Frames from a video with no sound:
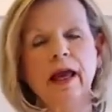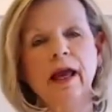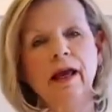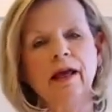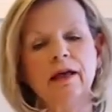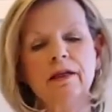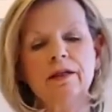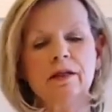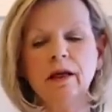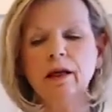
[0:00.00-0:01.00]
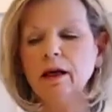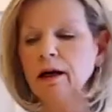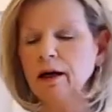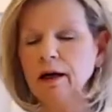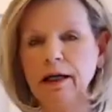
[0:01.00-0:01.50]
And
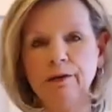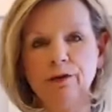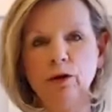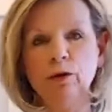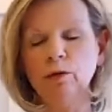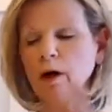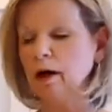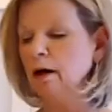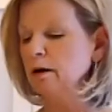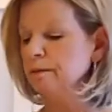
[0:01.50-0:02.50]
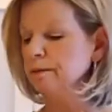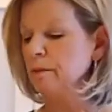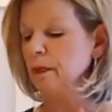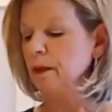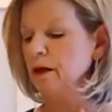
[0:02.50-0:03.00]
if you
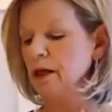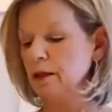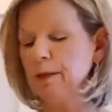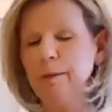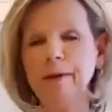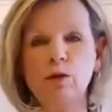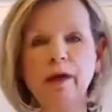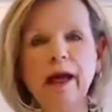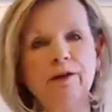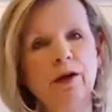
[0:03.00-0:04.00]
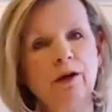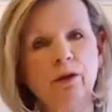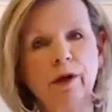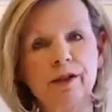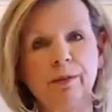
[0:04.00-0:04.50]
set them up as we have here in the
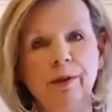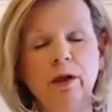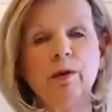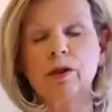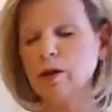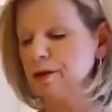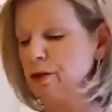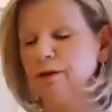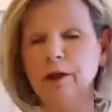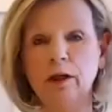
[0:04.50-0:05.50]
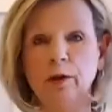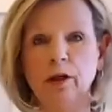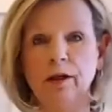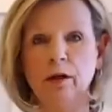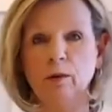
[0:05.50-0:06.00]
recipe, which is also available
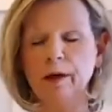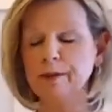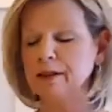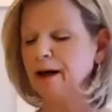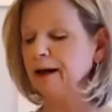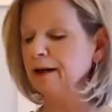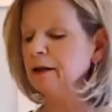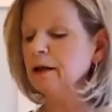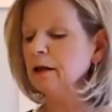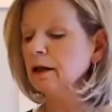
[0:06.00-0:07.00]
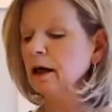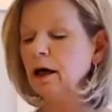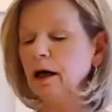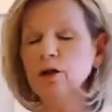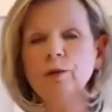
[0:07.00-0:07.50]
on our website,
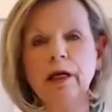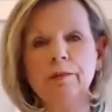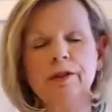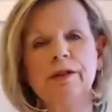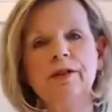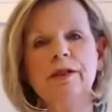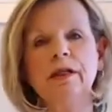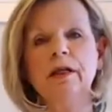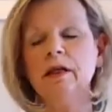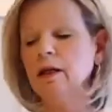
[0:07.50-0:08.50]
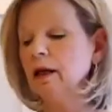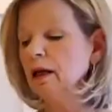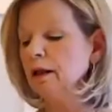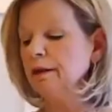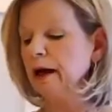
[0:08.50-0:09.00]
you'll be able to see
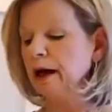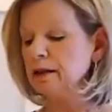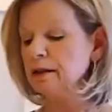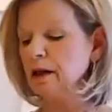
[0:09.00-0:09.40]
that